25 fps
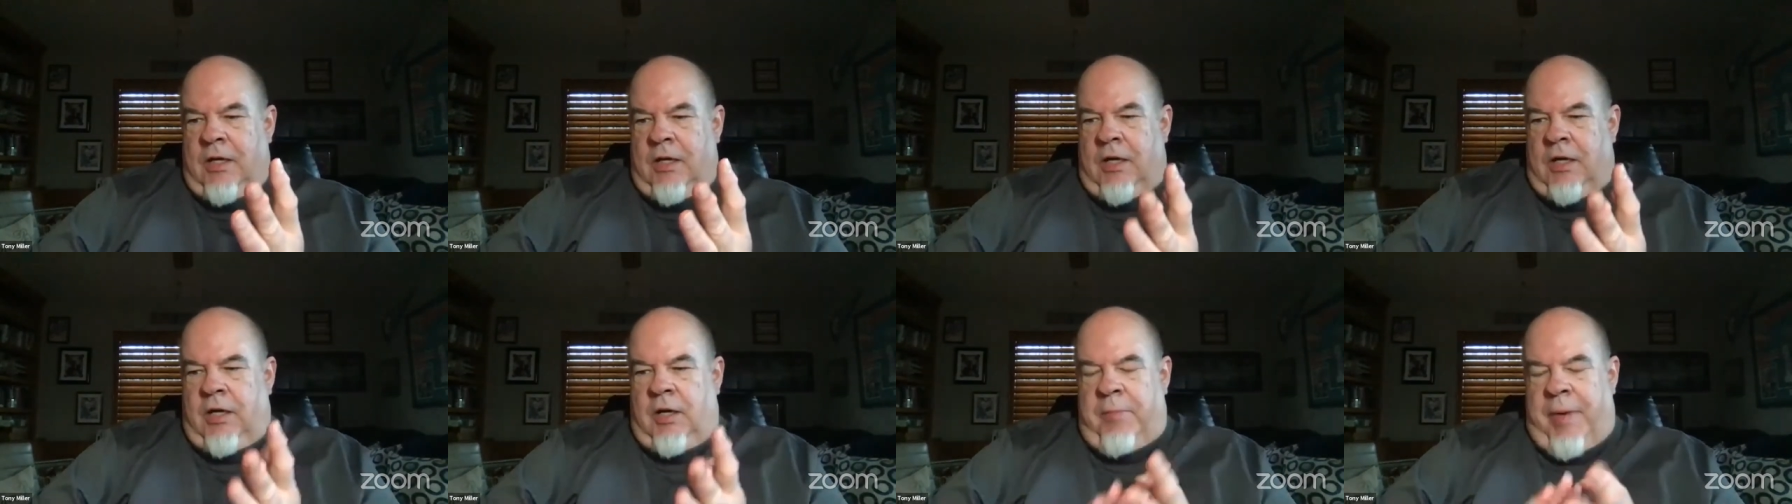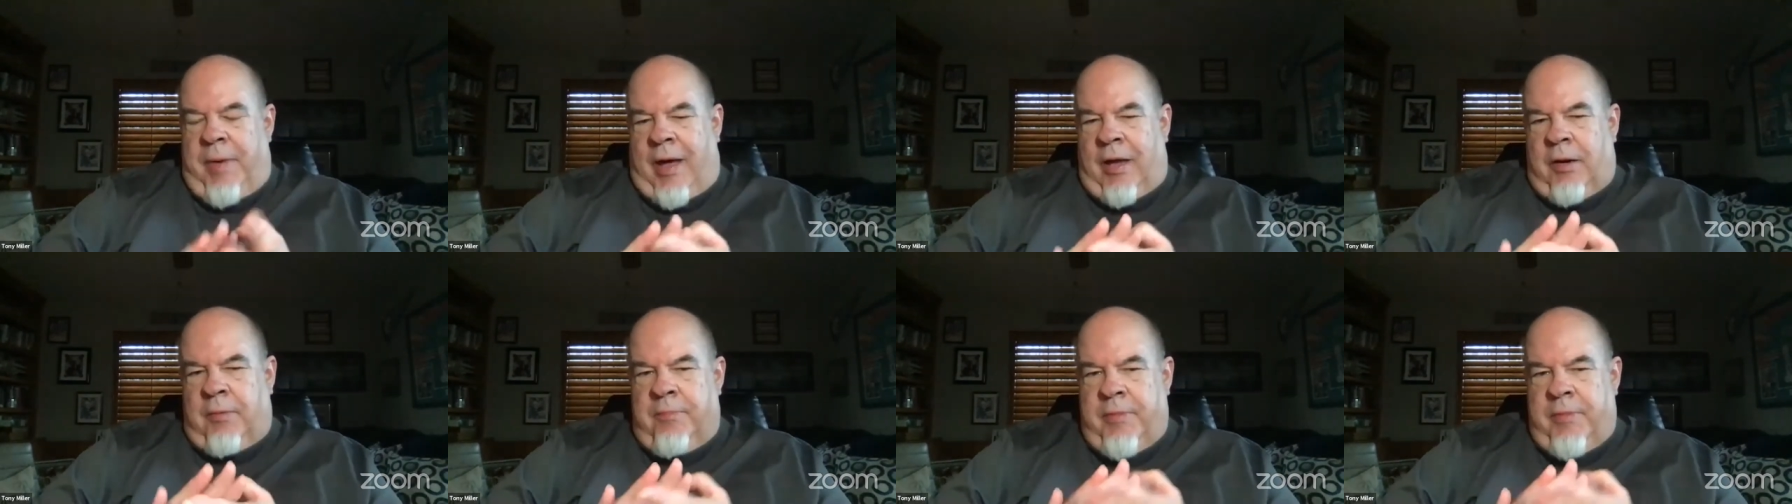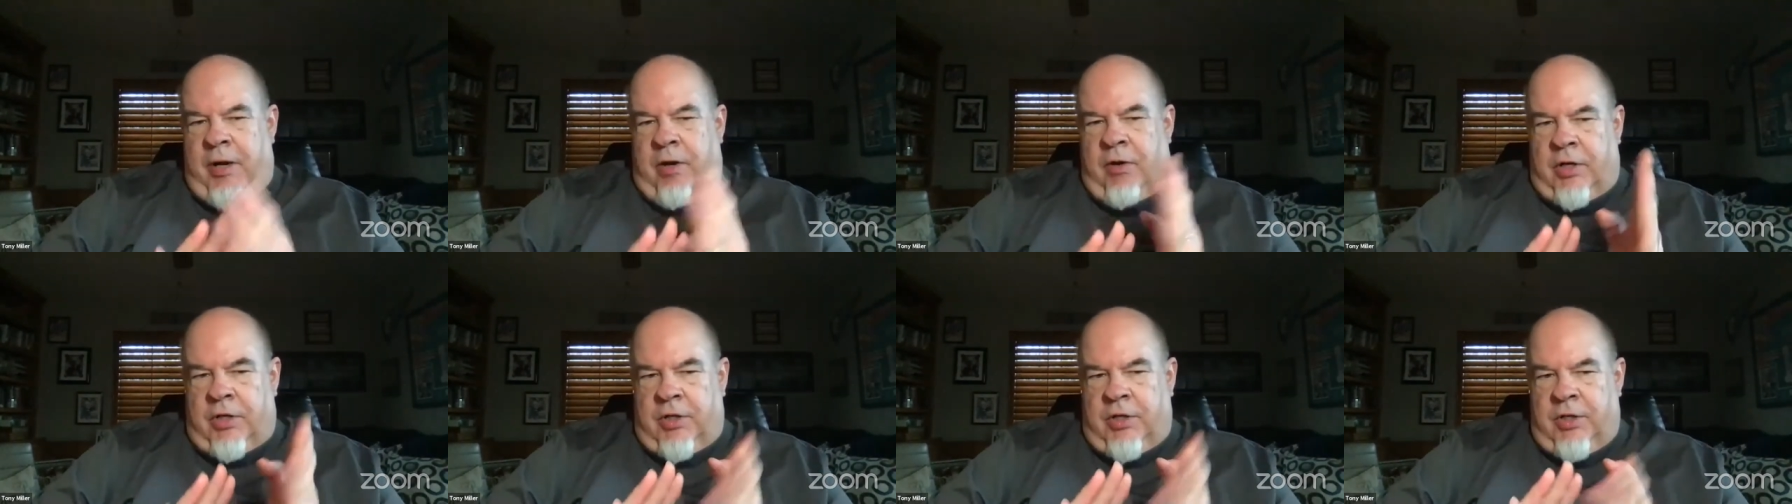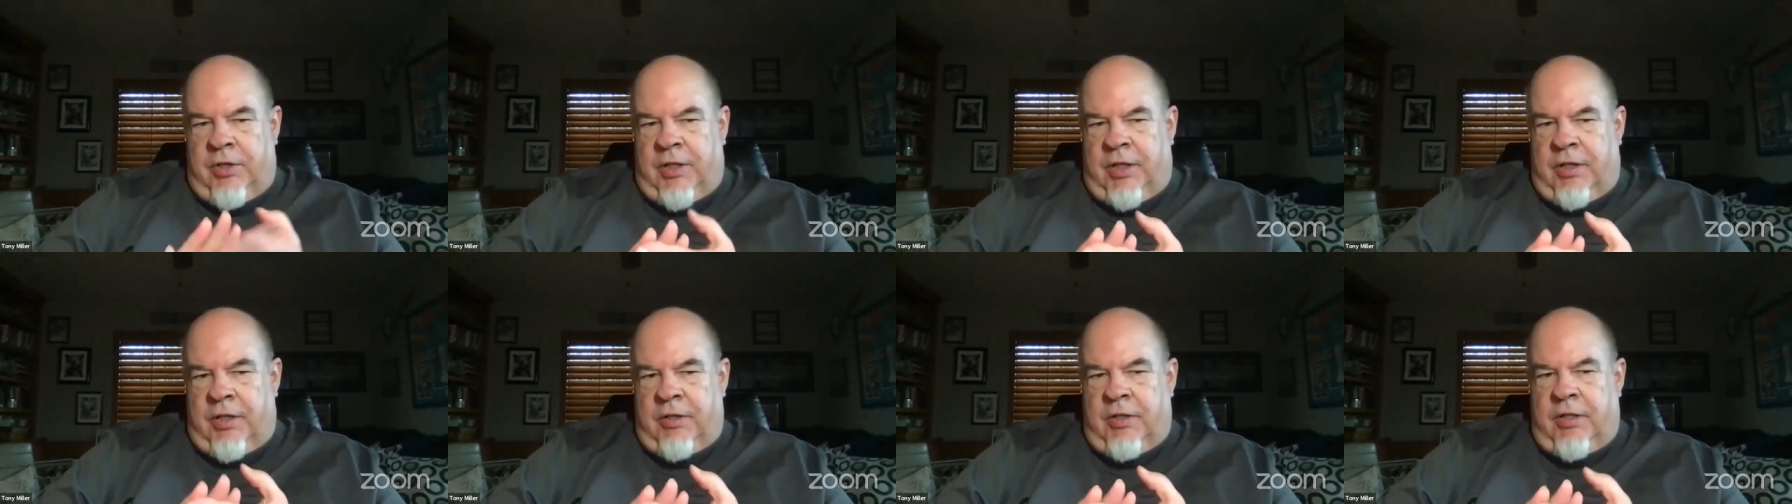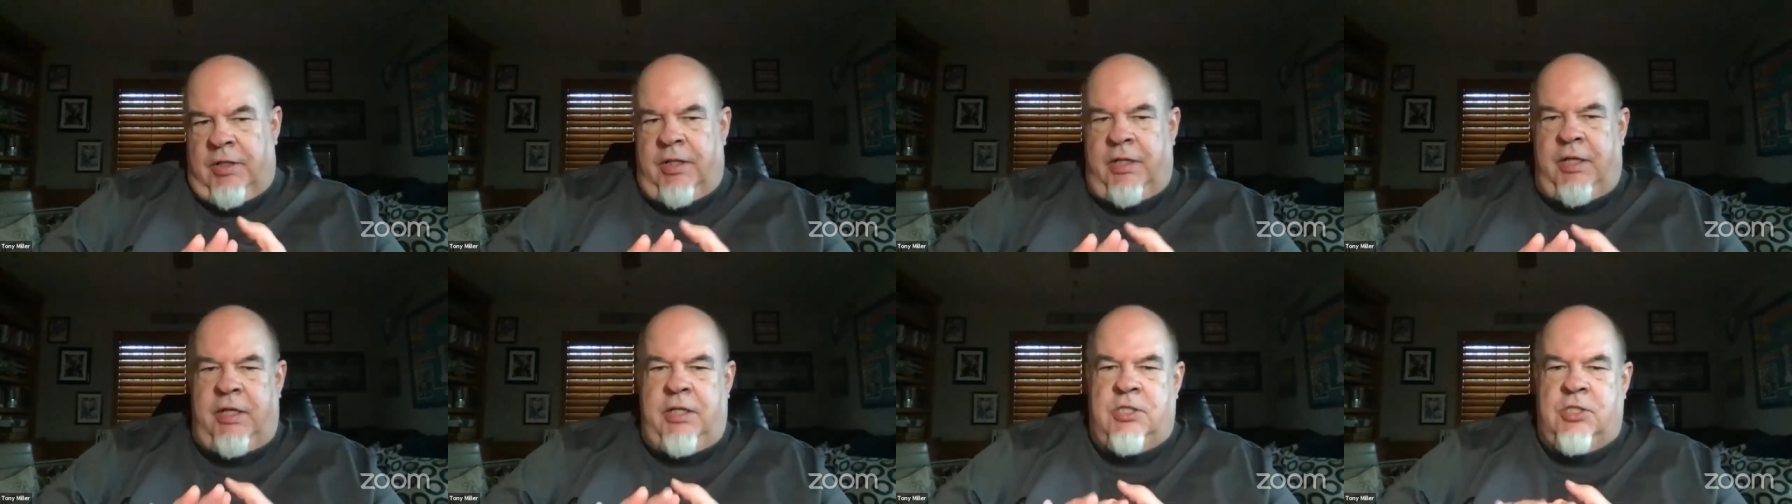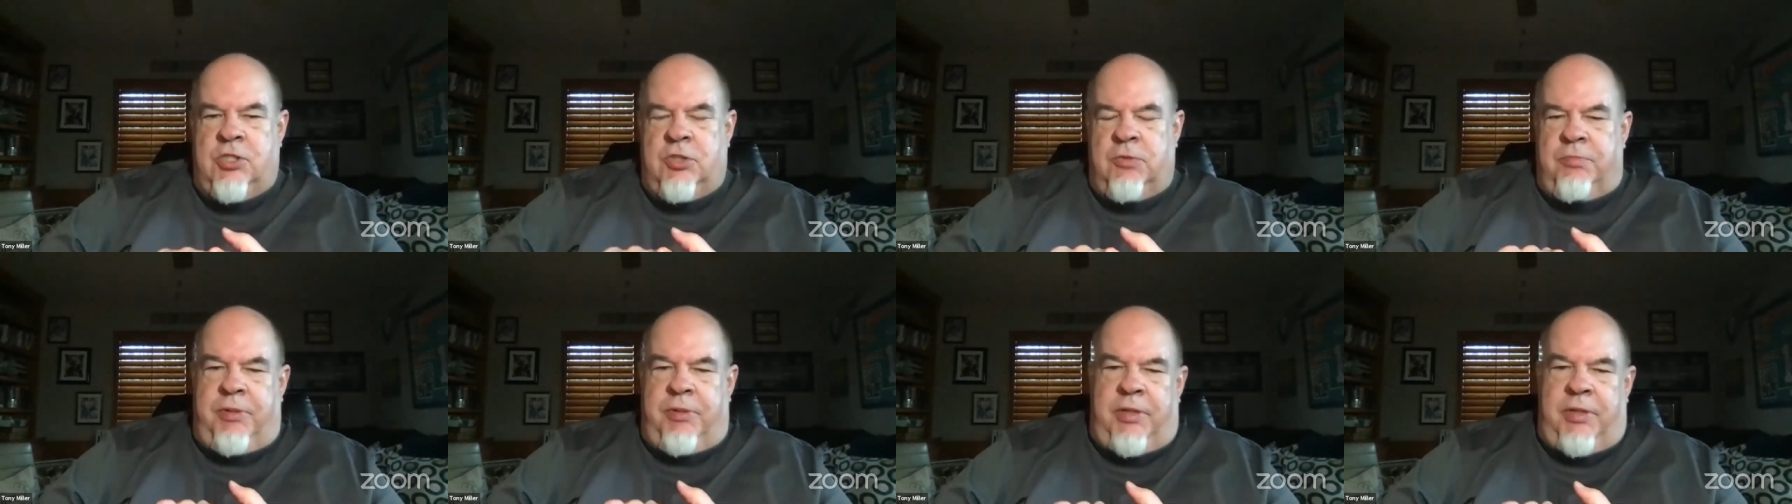about America that need
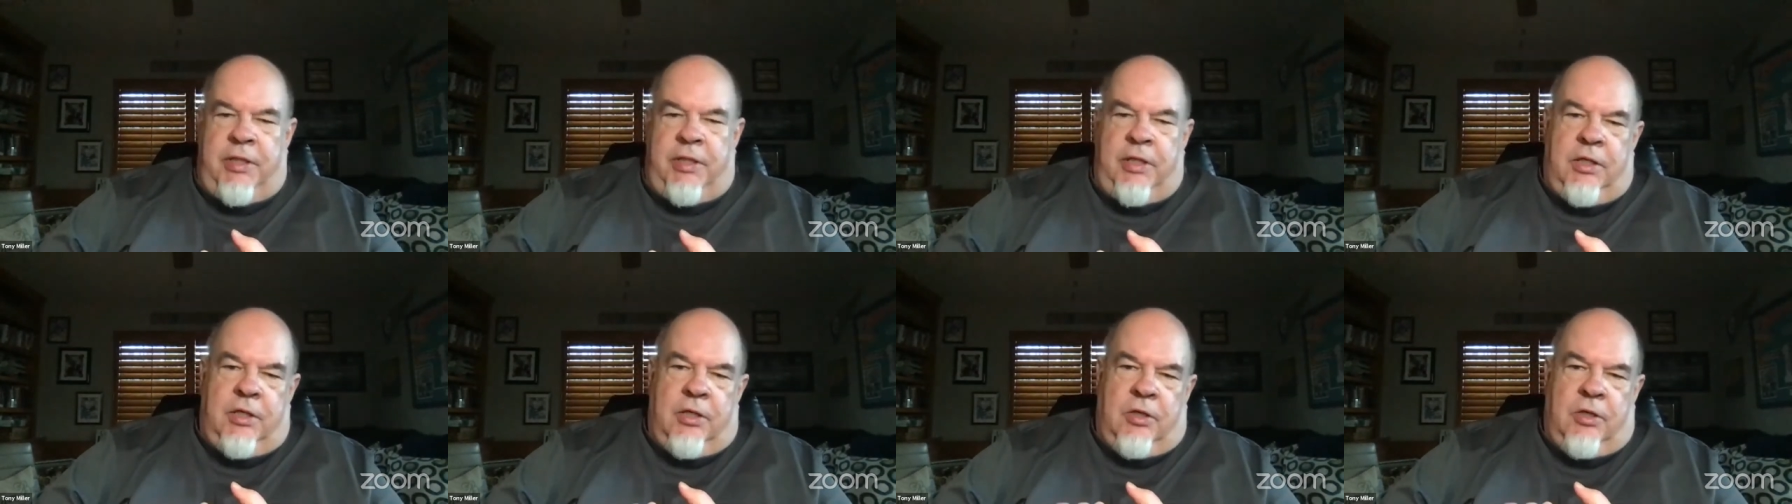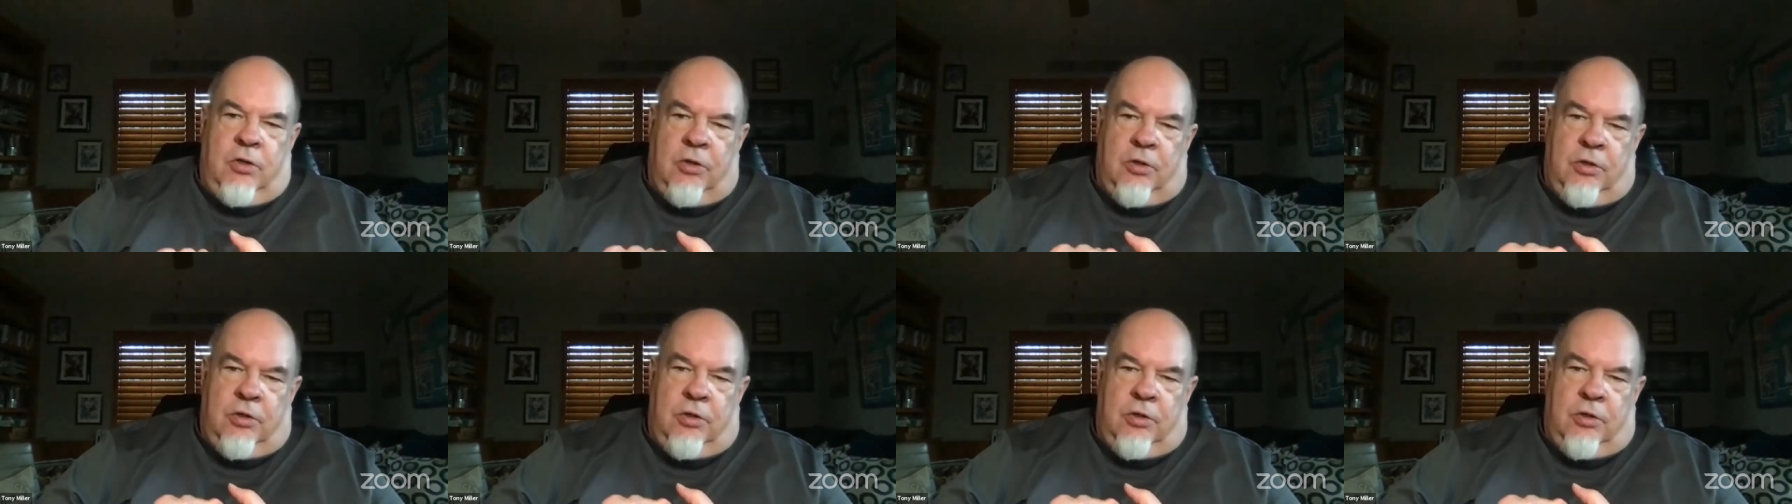to be,